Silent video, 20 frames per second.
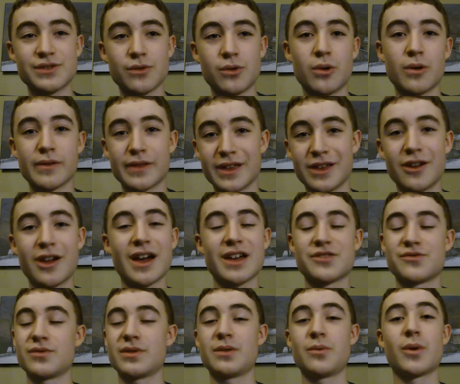or that you
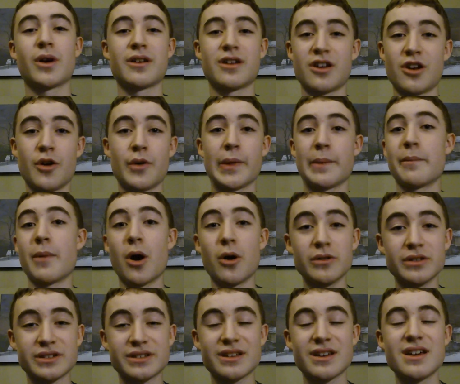guys really wanted to know the
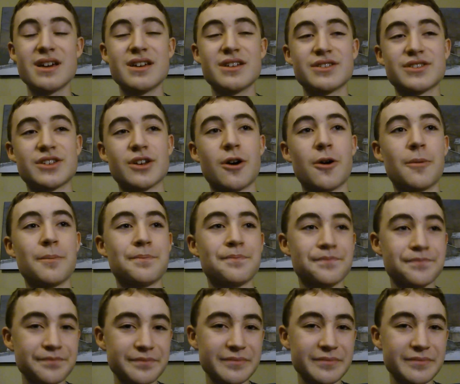most. So